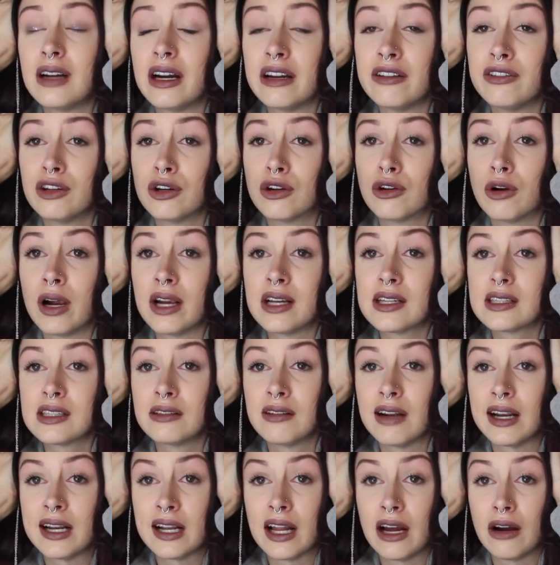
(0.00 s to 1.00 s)
feel crazy
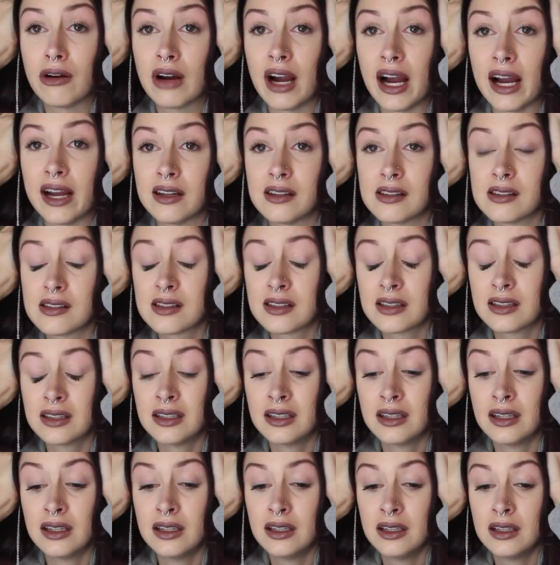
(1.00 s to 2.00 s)
right now, guys.
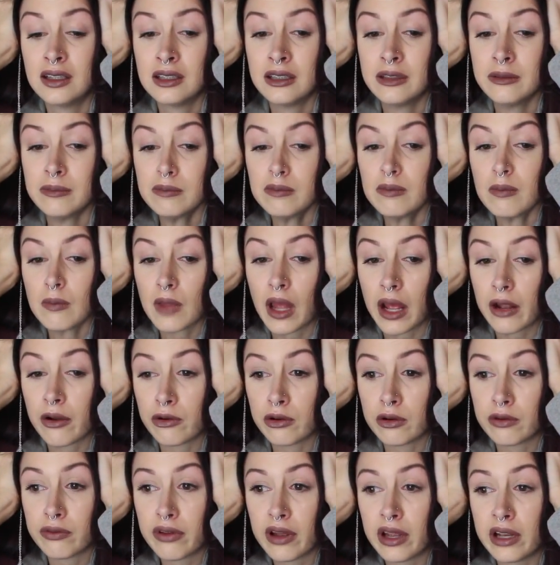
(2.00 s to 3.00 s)
I don't
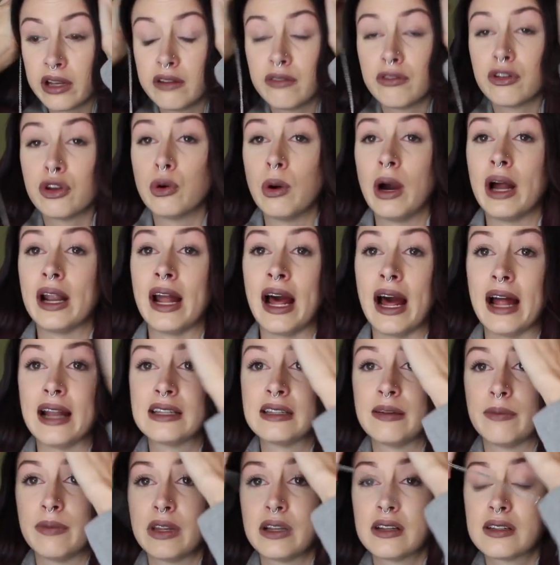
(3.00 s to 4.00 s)
know if any of you had
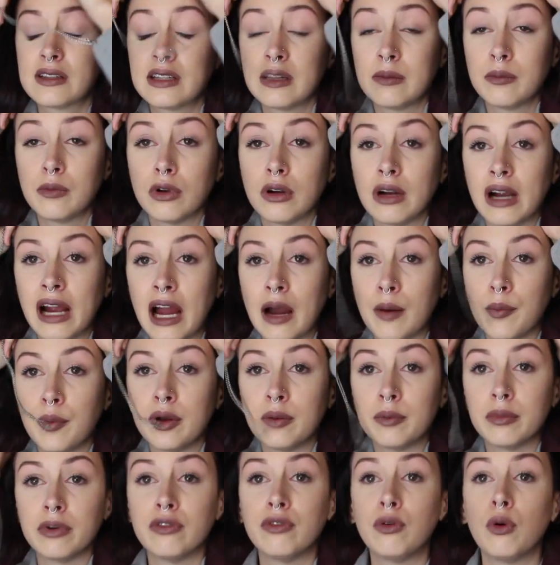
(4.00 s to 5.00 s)
something similar
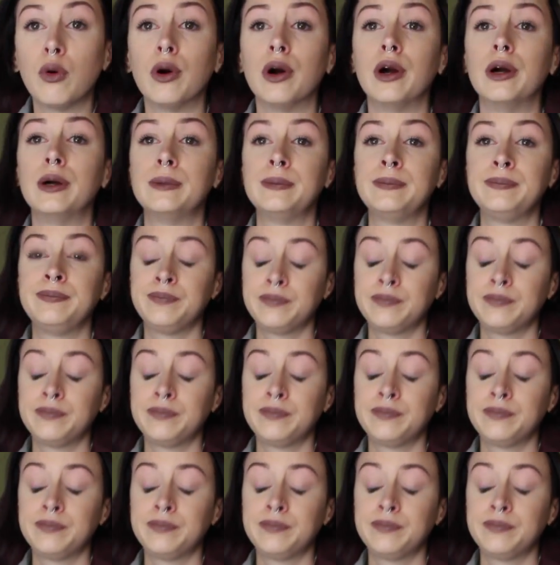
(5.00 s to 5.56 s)
happen before.